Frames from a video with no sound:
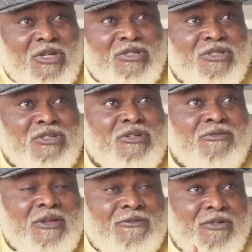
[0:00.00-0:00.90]
Justice
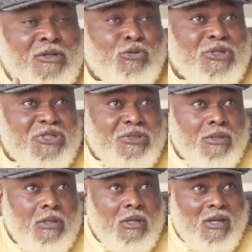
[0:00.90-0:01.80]
of the Federation,
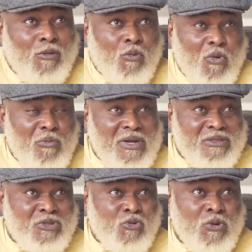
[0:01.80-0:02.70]
a
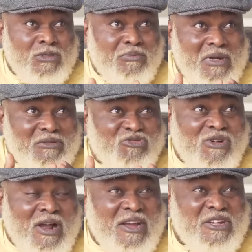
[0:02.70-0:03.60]
woman whose
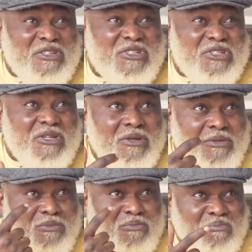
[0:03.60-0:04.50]
mantra is,
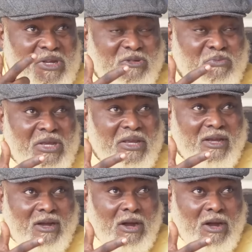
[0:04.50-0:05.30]
meet me in